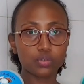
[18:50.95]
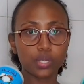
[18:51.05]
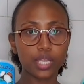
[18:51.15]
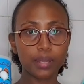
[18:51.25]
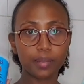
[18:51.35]

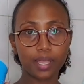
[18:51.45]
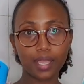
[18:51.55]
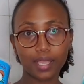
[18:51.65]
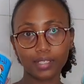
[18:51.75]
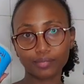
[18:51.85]
cream
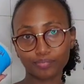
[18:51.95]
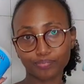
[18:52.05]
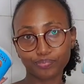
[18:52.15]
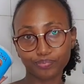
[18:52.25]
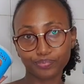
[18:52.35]
and
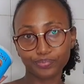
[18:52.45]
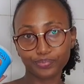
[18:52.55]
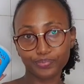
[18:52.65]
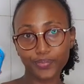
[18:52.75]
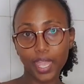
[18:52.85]

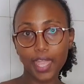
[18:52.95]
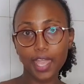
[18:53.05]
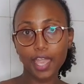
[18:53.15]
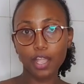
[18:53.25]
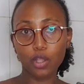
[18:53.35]

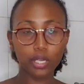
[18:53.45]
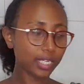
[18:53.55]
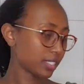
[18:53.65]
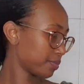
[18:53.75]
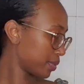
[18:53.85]

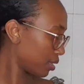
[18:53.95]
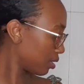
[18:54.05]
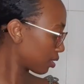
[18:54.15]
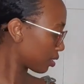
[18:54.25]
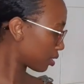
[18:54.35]
coconut
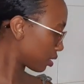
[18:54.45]
milk.